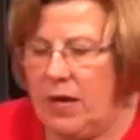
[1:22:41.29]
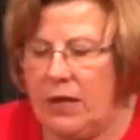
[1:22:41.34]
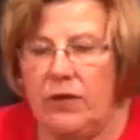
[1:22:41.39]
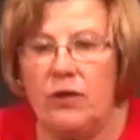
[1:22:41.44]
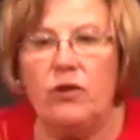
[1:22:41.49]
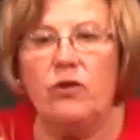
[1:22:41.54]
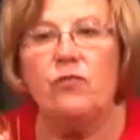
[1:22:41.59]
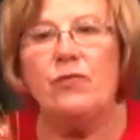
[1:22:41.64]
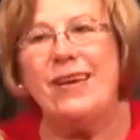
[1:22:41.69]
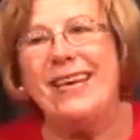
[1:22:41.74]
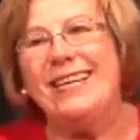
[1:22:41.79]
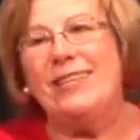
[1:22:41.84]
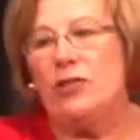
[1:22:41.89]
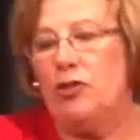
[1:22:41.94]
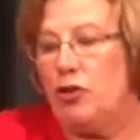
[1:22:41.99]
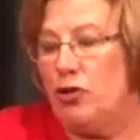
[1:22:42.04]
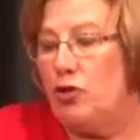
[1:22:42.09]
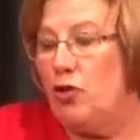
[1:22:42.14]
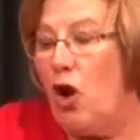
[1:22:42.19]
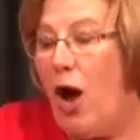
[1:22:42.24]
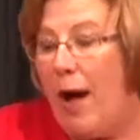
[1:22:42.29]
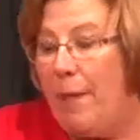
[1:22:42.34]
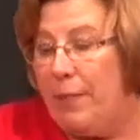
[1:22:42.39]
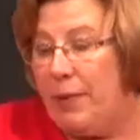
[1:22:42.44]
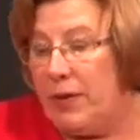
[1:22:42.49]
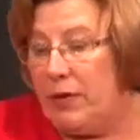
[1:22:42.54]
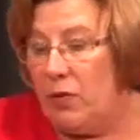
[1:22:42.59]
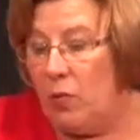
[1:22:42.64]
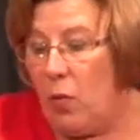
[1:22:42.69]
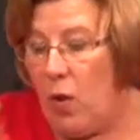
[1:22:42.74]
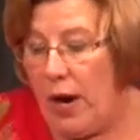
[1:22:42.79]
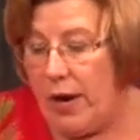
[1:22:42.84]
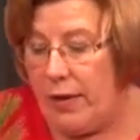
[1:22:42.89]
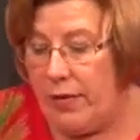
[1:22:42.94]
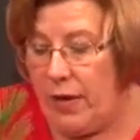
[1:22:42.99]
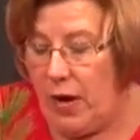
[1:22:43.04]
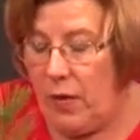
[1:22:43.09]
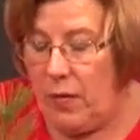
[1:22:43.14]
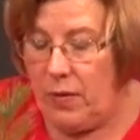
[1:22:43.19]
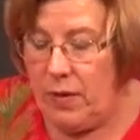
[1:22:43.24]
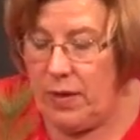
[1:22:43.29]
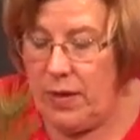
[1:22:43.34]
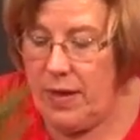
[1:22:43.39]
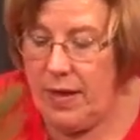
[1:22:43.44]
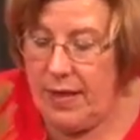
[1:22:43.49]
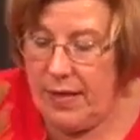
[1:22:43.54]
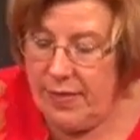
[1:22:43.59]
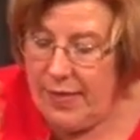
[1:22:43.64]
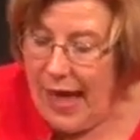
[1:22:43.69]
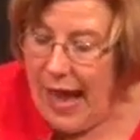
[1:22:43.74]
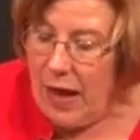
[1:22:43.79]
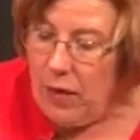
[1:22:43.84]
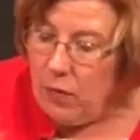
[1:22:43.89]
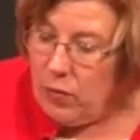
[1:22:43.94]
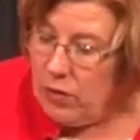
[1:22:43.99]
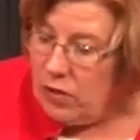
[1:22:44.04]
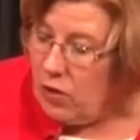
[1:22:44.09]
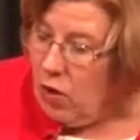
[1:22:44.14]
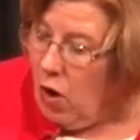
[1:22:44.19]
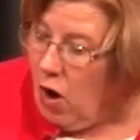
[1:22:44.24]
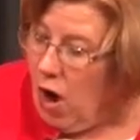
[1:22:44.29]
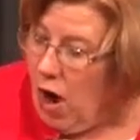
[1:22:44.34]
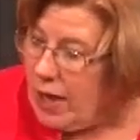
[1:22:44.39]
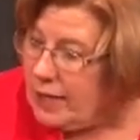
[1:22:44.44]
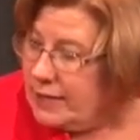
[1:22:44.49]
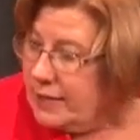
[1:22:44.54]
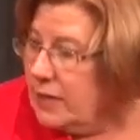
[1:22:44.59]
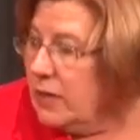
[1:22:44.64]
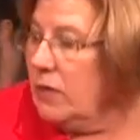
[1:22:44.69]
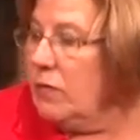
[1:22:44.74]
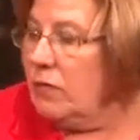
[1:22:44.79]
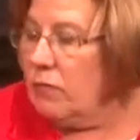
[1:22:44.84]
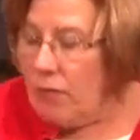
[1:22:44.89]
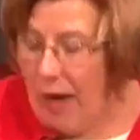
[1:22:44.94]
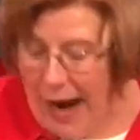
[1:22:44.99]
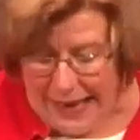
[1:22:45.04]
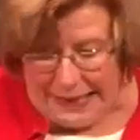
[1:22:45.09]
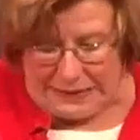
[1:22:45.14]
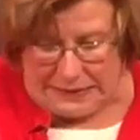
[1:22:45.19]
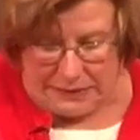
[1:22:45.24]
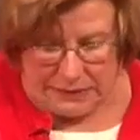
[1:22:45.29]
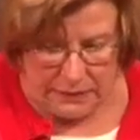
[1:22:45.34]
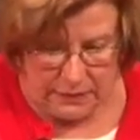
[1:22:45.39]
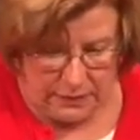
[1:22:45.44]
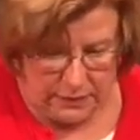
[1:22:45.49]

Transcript: The greens should not be in the water though. That will cause rot.